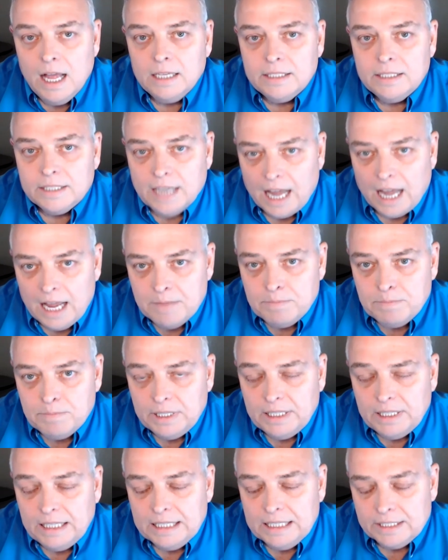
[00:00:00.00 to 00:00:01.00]
Type
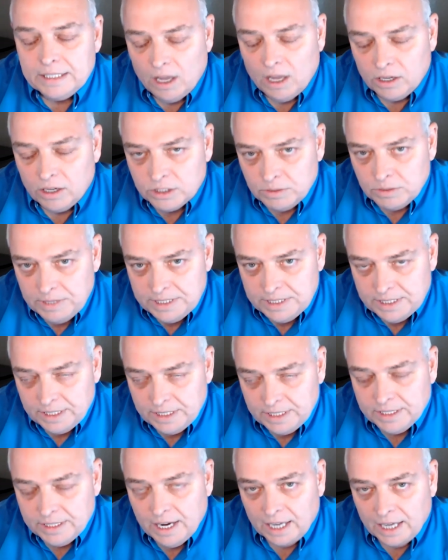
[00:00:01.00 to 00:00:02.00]
is also easy to
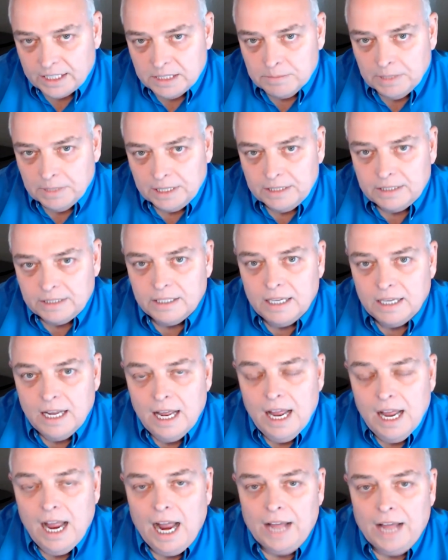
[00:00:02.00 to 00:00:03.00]
document,
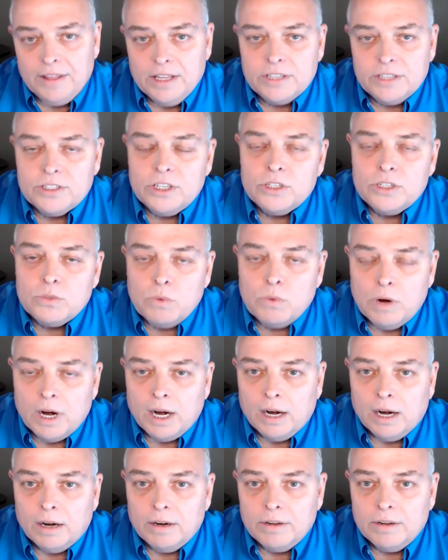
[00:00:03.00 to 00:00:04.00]
and this is
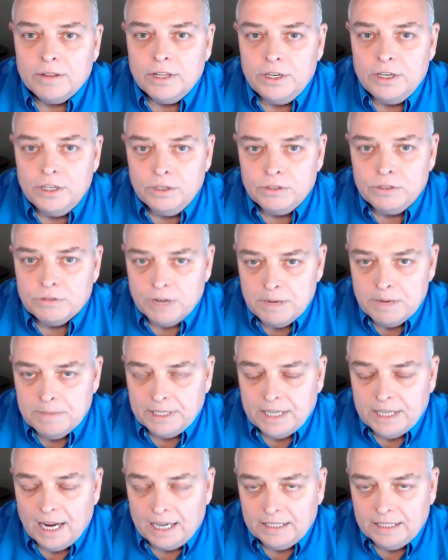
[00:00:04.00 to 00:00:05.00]
where the new treatment
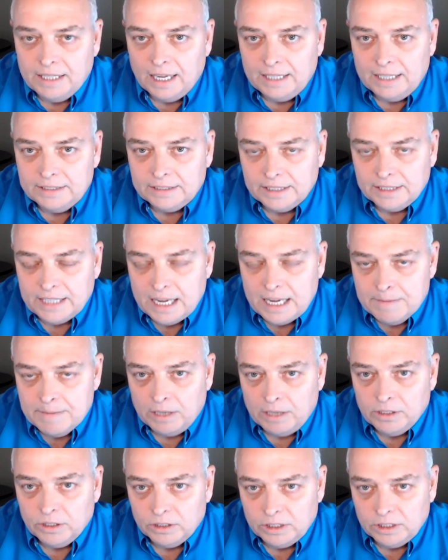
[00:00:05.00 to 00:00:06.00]
guidelines that came out
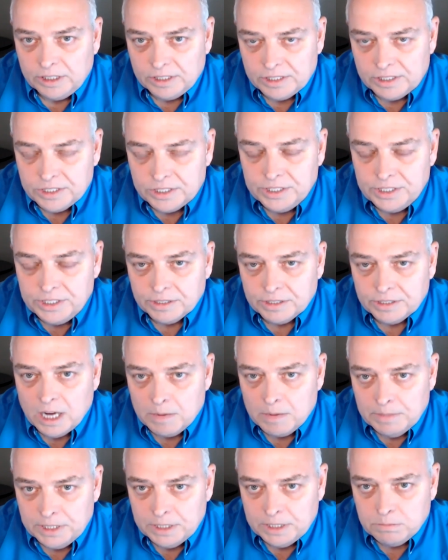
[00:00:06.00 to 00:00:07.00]
earlier this year come
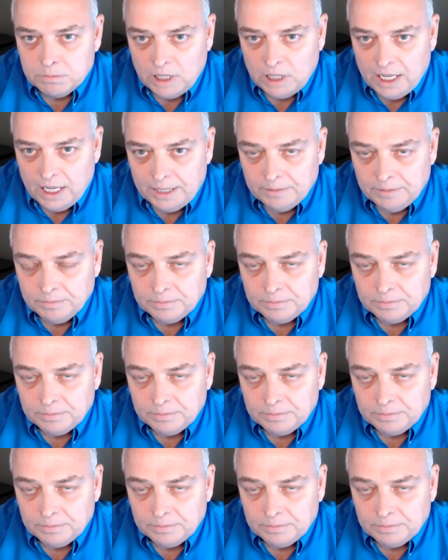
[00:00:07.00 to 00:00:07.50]
into play.